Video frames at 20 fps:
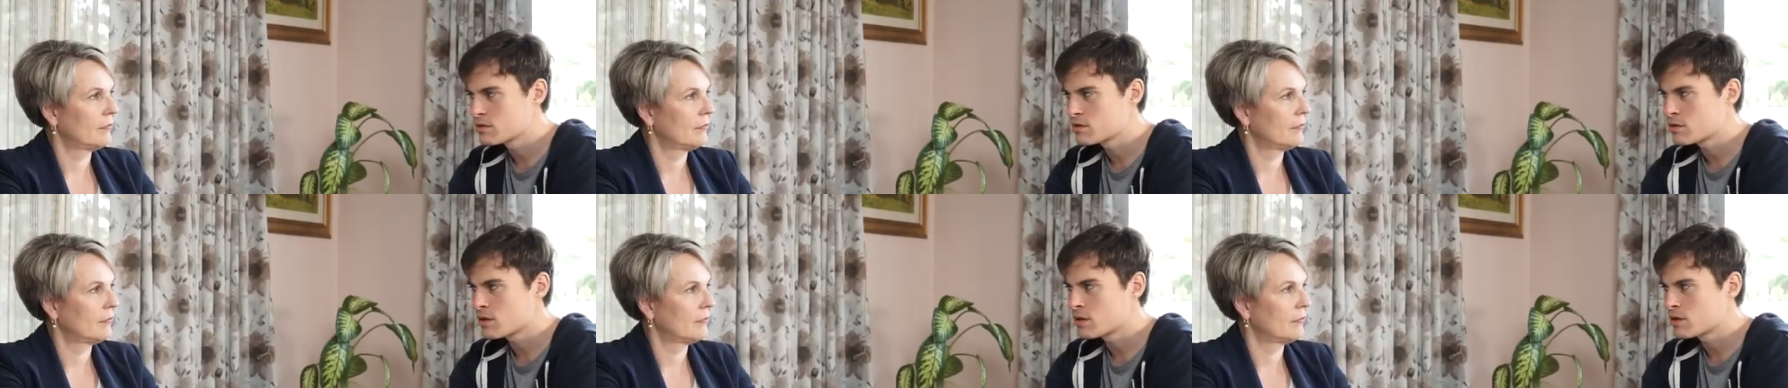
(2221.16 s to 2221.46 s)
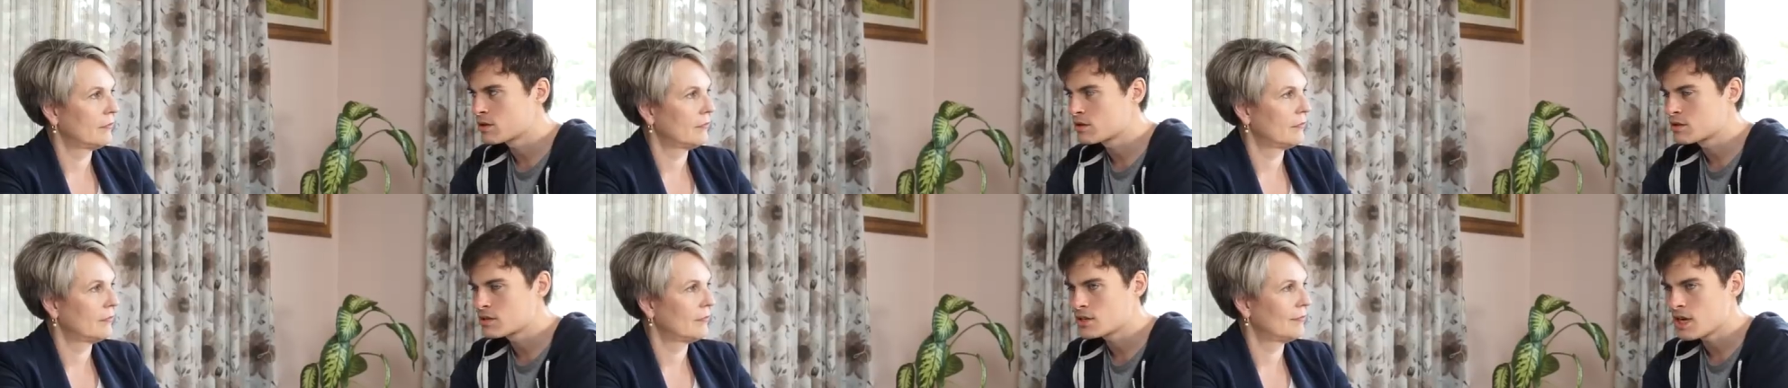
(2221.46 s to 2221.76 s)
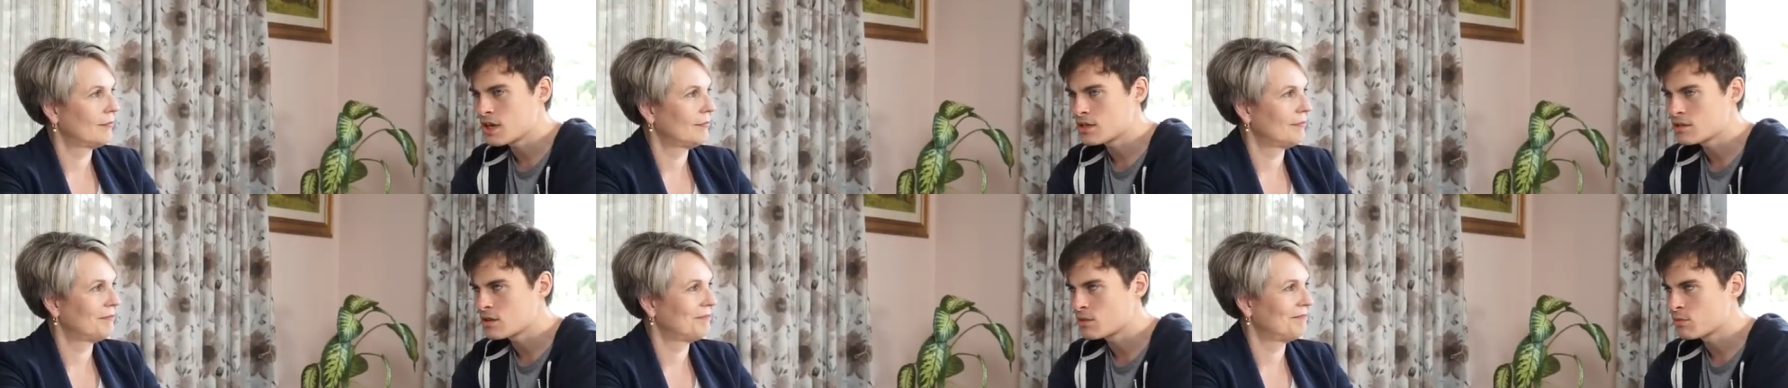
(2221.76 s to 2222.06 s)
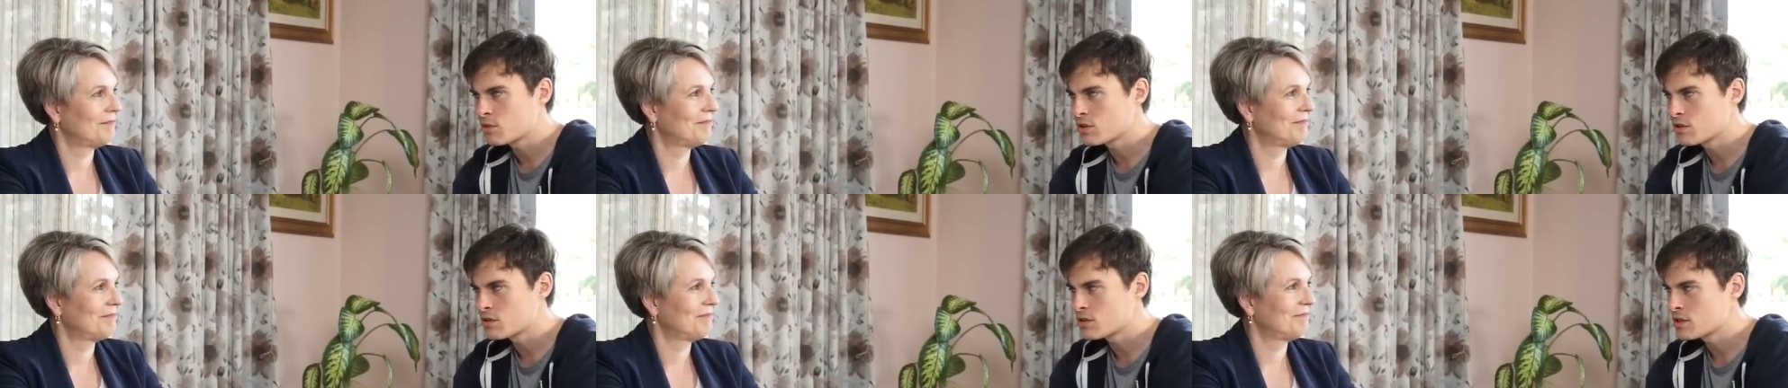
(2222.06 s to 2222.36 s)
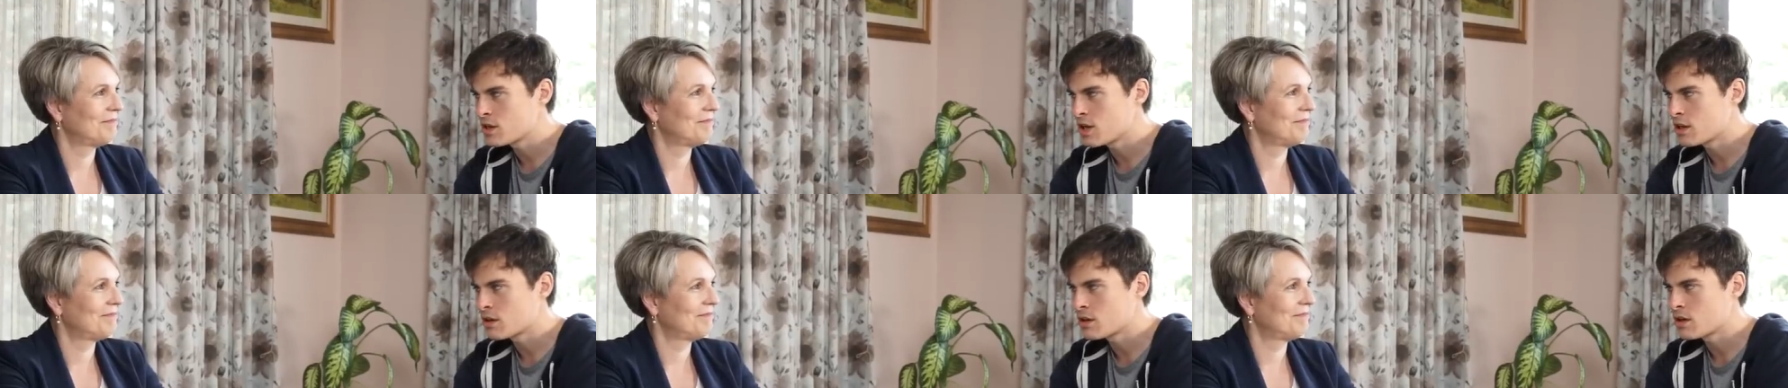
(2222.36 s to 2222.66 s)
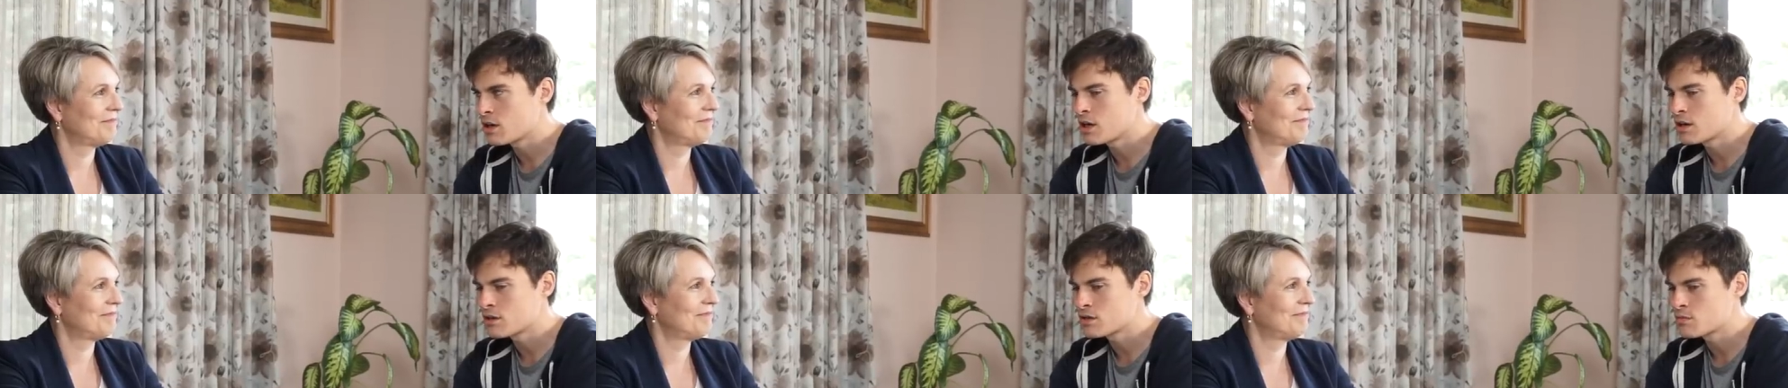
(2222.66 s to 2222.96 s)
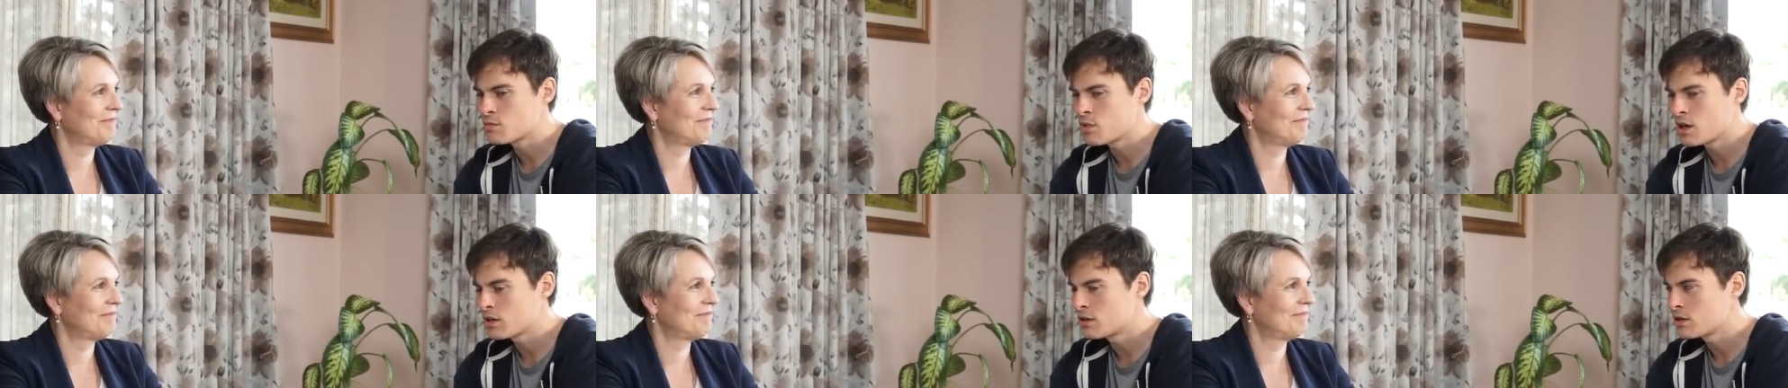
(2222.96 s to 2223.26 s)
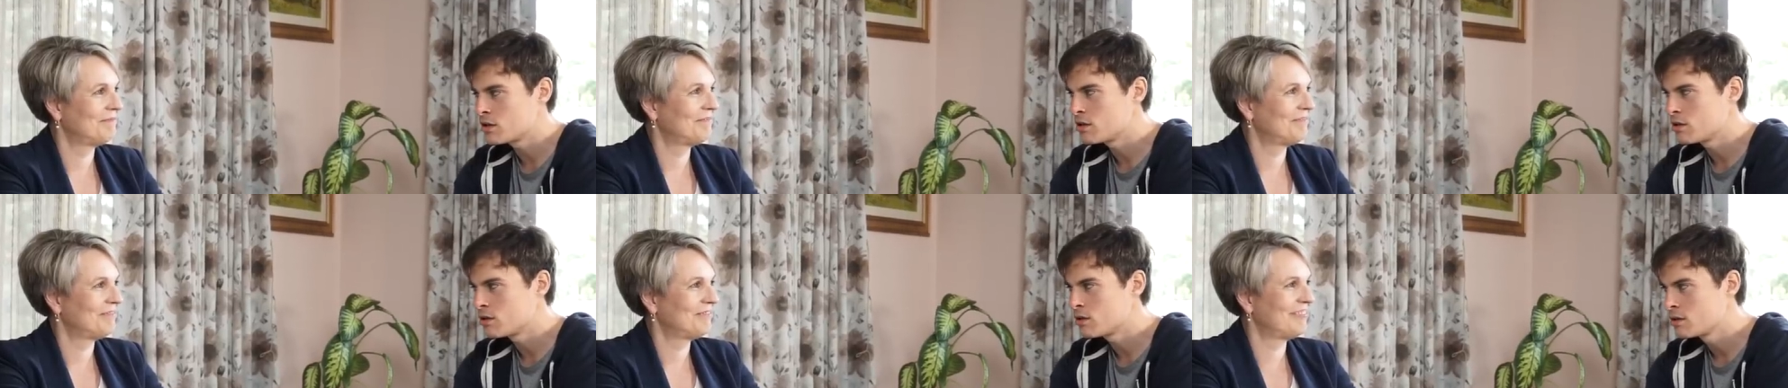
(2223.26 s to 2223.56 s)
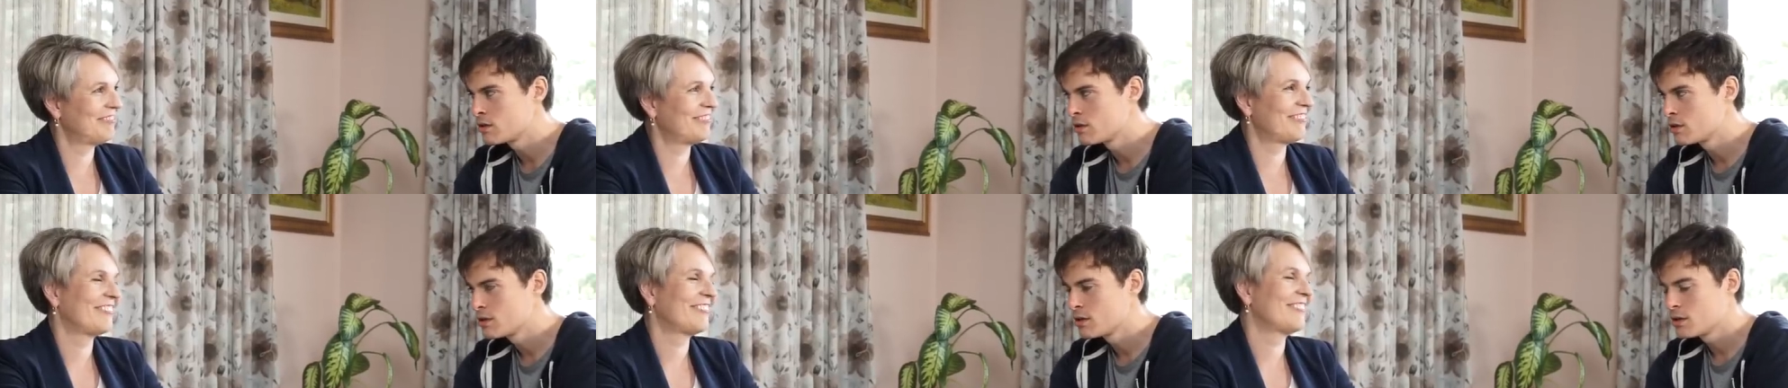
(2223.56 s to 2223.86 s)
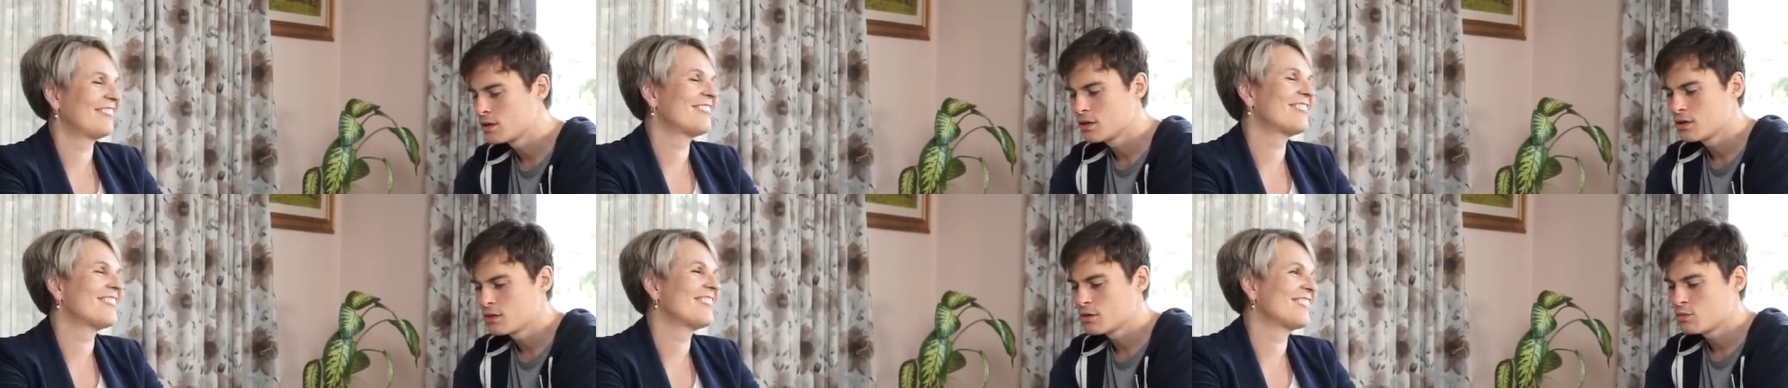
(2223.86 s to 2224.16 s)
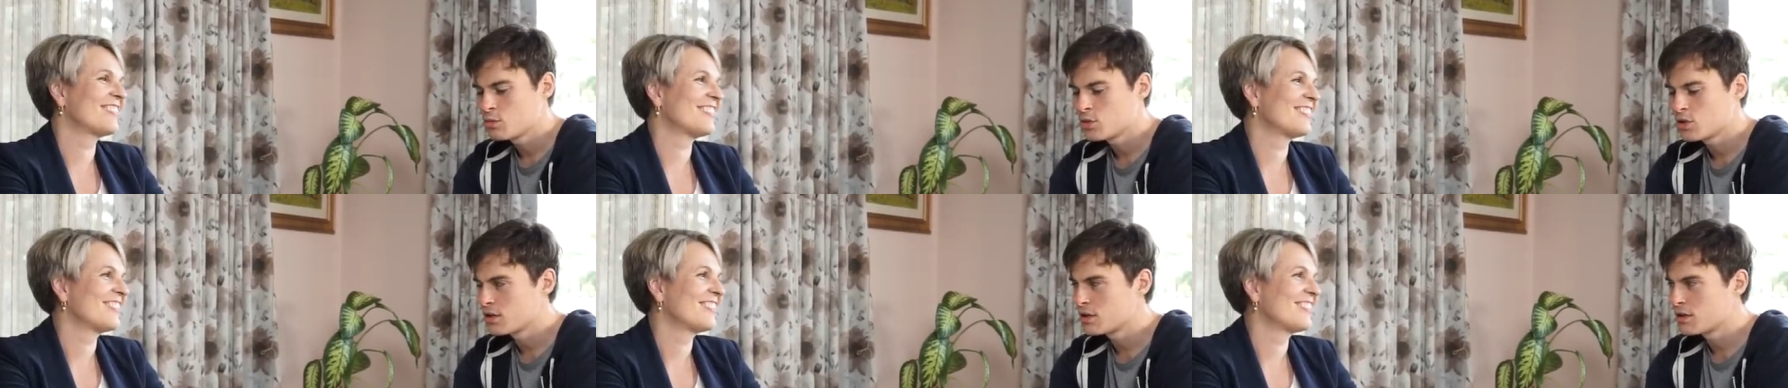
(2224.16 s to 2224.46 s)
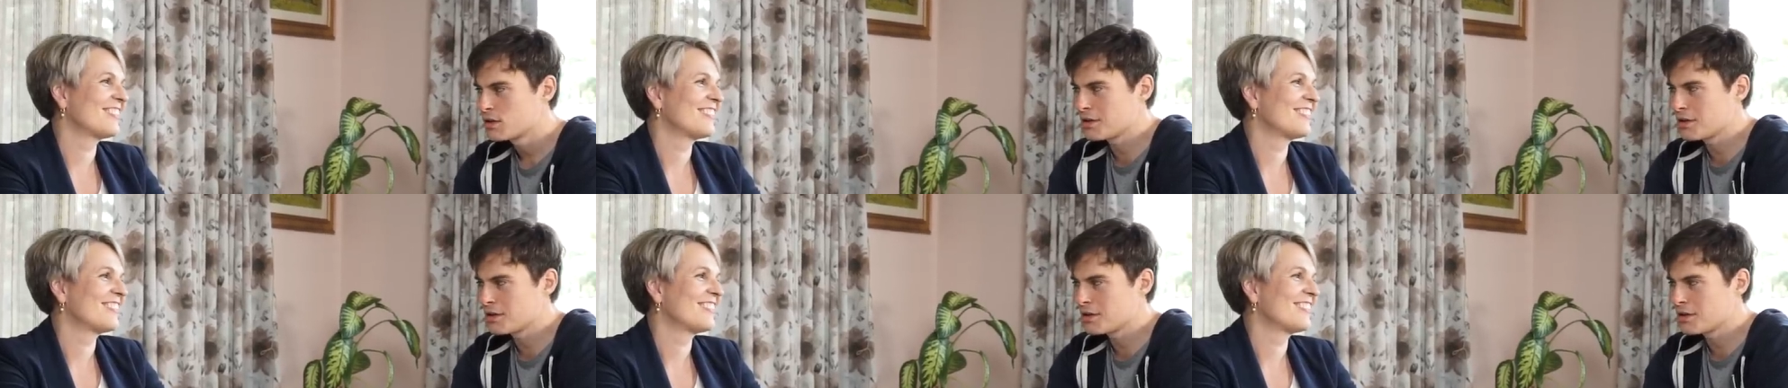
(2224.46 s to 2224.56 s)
Speaker 1: so I could say something that sounded kind of smart to you. But